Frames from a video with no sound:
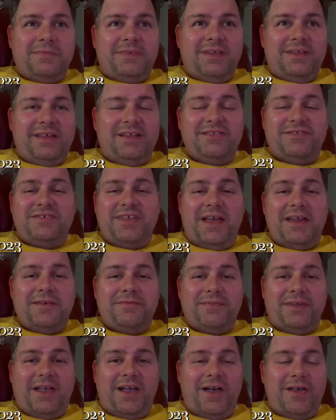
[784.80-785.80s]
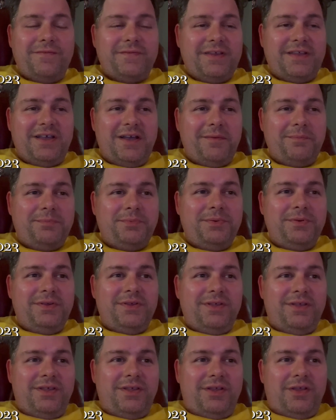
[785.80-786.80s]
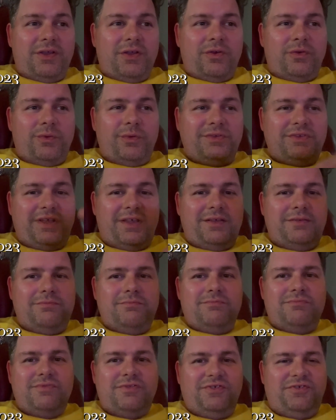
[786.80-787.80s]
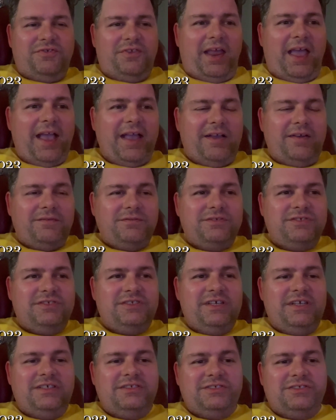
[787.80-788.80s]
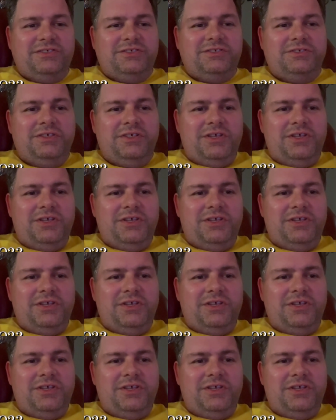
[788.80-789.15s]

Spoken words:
Inside of the coffee cup was a stack of 6